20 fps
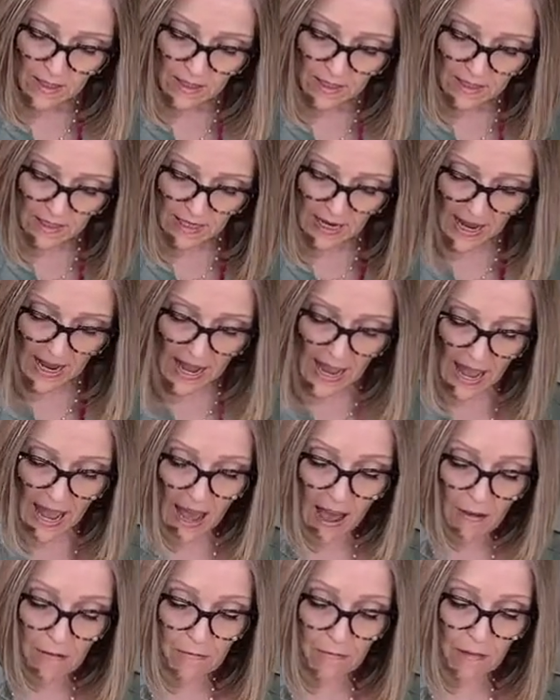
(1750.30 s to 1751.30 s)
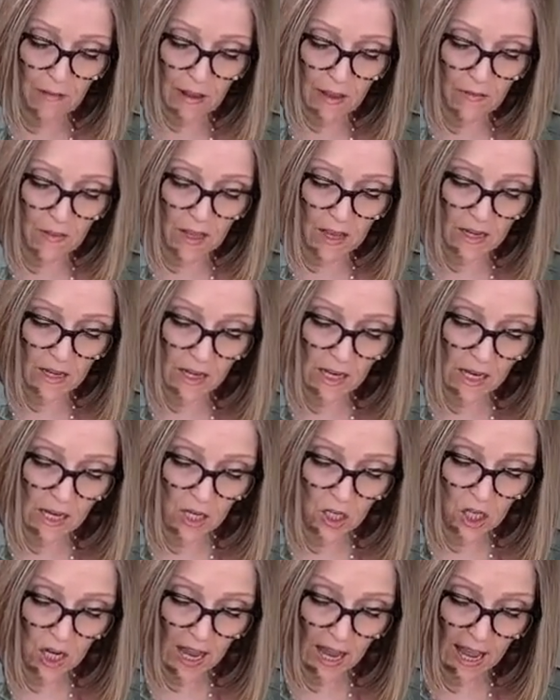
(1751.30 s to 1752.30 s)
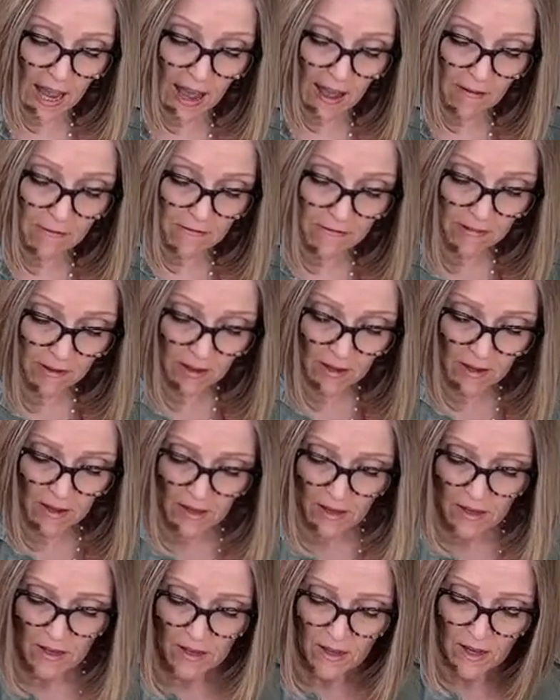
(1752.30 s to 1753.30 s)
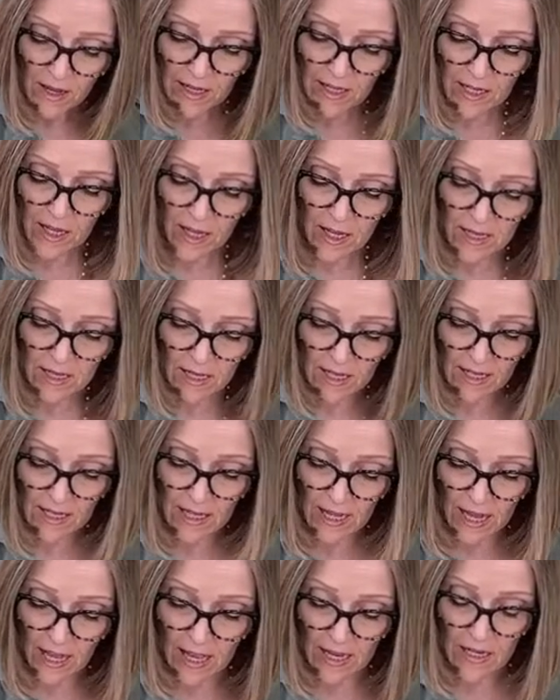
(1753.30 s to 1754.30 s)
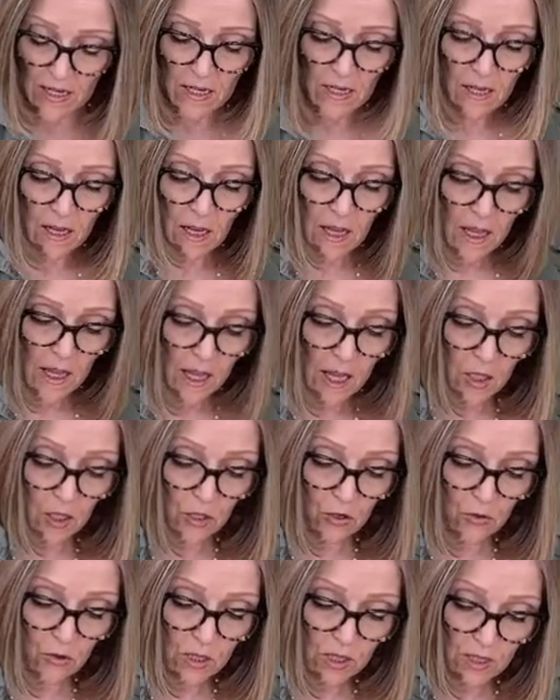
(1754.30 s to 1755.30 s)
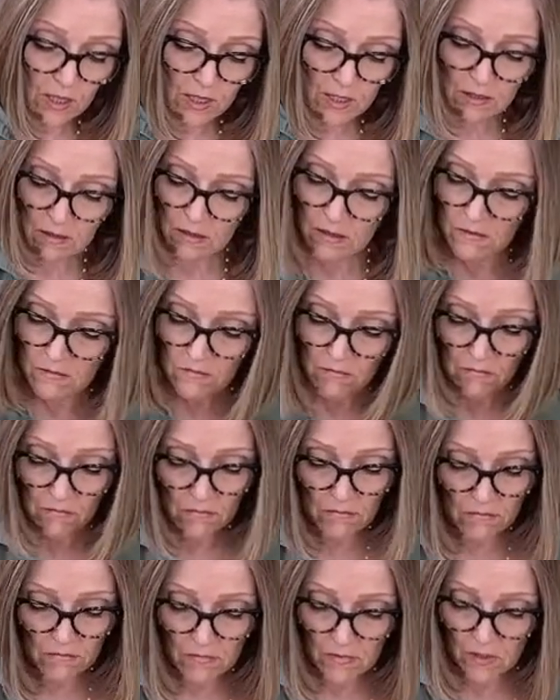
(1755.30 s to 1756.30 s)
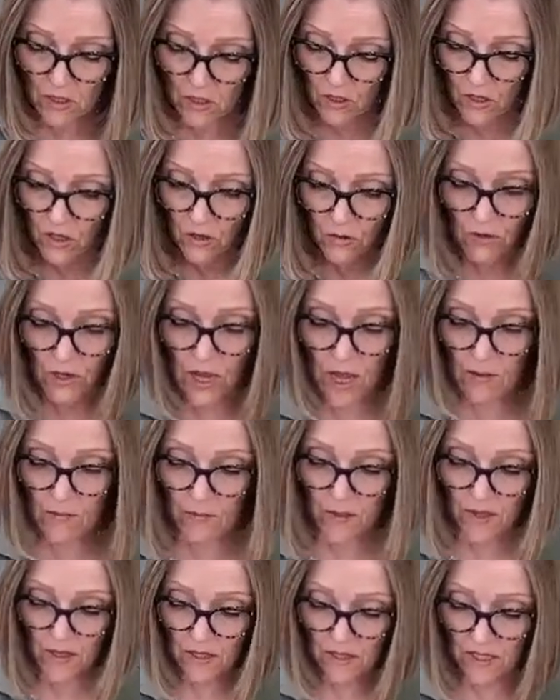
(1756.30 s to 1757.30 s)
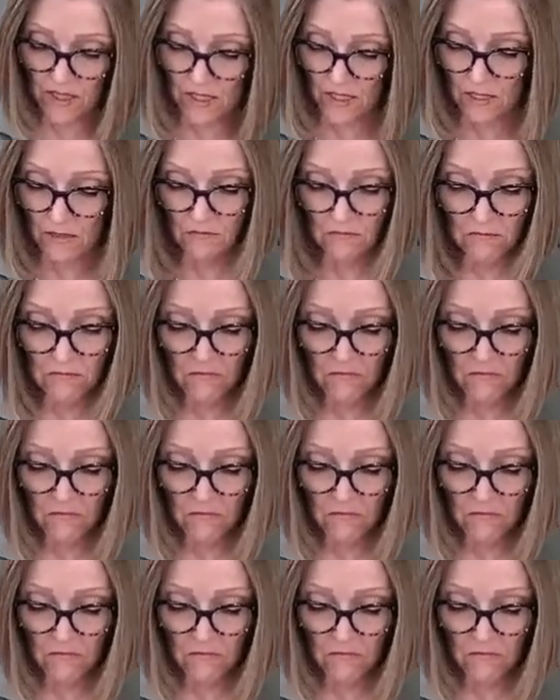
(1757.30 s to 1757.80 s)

in half, and then each half I cut again, and you can, you know, cut this